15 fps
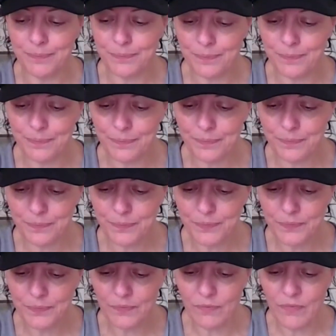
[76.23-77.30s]

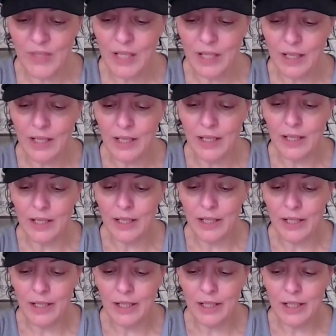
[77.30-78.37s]

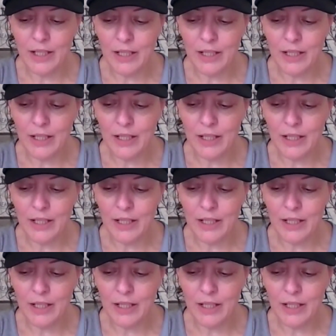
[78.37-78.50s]
Nobody speaks.